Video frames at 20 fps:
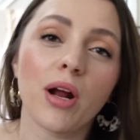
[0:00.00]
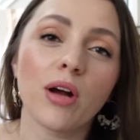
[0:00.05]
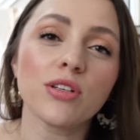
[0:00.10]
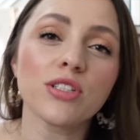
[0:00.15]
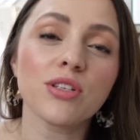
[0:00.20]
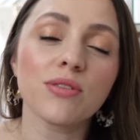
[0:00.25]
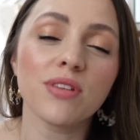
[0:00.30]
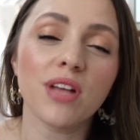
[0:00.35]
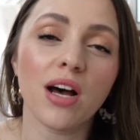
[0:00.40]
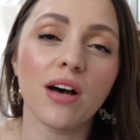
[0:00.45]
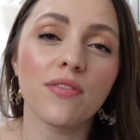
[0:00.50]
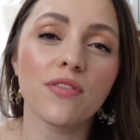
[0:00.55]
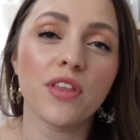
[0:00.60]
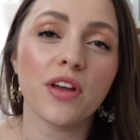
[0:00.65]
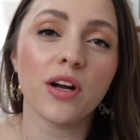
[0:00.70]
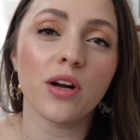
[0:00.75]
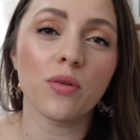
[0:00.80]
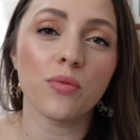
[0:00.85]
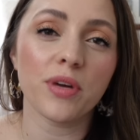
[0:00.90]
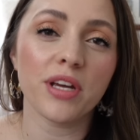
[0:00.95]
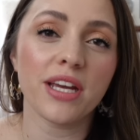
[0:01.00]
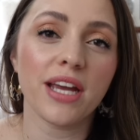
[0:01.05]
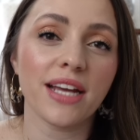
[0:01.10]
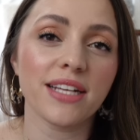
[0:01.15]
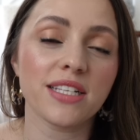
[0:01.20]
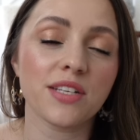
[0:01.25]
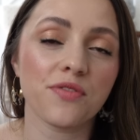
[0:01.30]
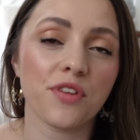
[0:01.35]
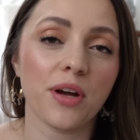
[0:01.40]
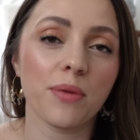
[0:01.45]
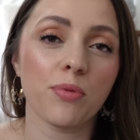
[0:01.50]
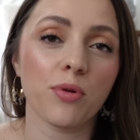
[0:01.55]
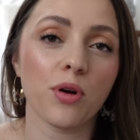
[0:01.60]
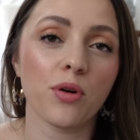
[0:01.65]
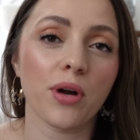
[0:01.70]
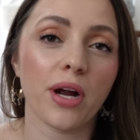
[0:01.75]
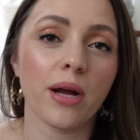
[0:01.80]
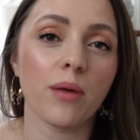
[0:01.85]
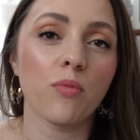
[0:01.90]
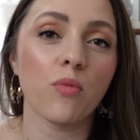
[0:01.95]
I also love their Recasetify
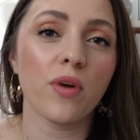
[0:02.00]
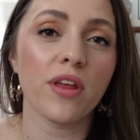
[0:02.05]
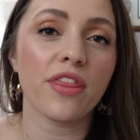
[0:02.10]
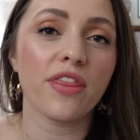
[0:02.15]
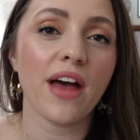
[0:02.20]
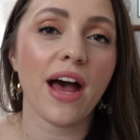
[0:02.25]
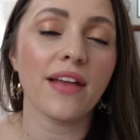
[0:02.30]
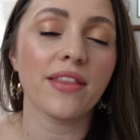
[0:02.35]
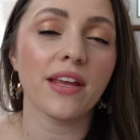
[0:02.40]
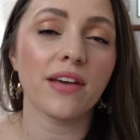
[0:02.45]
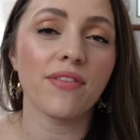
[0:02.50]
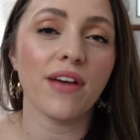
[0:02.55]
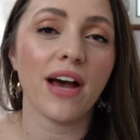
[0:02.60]
program. With that, they've